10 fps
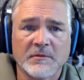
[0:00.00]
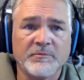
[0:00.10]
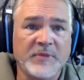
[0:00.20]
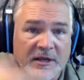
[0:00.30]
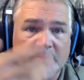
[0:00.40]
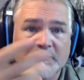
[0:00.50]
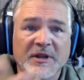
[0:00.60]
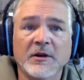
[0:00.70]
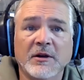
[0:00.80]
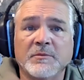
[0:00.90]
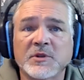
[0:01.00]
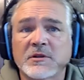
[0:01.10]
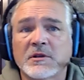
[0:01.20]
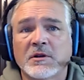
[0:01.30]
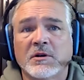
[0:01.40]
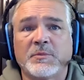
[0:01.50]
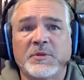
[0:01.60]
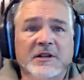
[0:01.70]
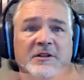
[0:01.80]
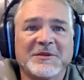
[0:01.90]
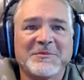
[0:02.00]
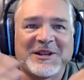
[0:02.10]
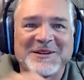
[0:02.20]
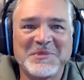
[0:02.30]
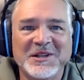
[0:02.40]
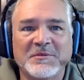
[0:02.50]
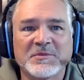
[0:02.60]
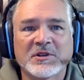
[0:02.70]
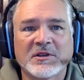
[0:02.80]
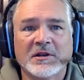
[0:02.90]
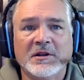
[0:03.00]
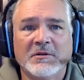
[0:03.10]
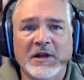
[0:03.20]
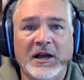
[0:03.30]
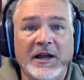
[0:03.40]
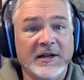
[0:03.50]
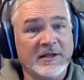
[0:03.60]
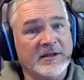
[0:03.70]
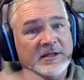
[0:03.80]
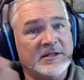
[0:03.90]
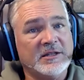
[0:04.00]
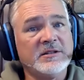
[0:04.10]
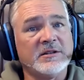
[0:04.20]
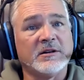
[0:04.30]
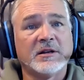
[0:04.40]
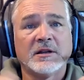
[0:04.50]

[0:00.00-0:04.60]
become bee homes, or potentially become bee homes, and it's easier.